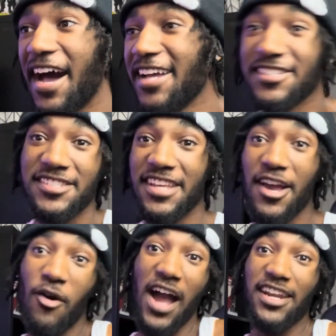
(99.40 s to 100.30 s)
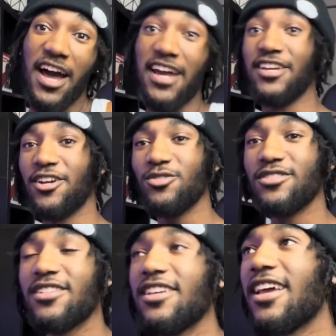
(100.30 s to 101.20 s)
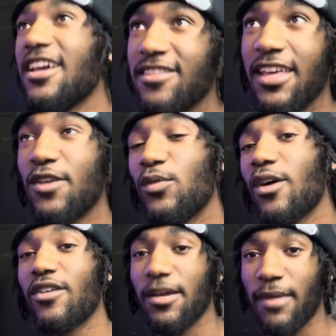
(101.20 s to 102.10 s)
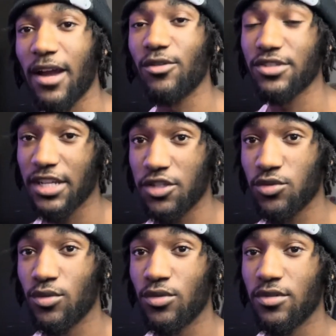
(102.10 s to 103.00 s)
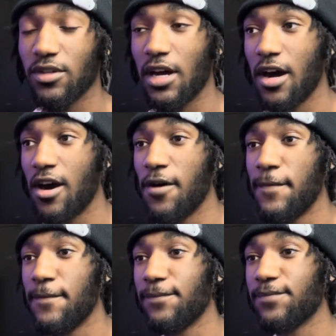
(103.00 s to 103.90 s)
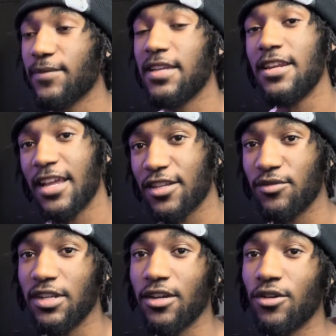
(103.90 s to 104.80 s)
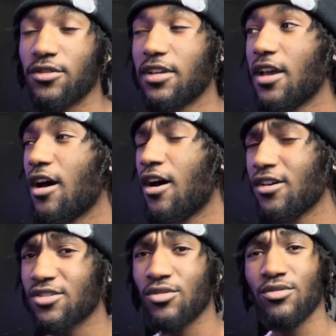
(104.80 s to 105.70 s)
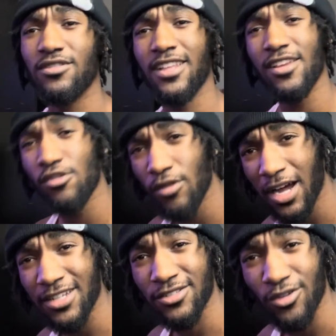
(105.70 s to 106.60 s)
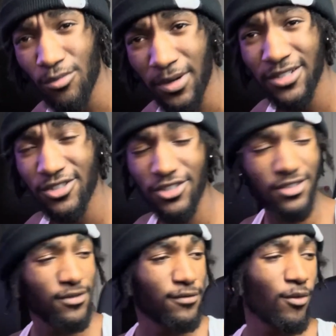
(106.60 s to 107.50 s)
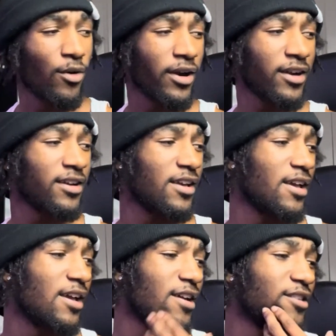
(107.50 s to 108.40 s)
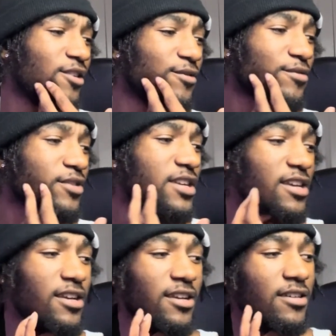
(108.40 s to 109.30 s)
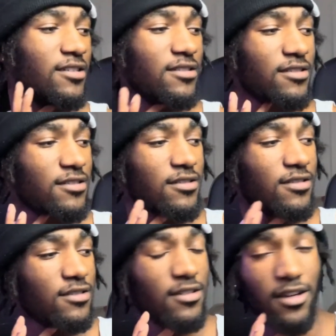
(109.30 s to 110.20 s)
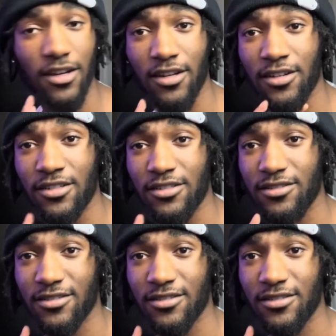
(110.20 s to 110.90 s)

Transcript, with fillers: I just said, why not, you know? and then we're gonna get back on schedule um, in the next video. Also, thank you guys so much for the freaking uh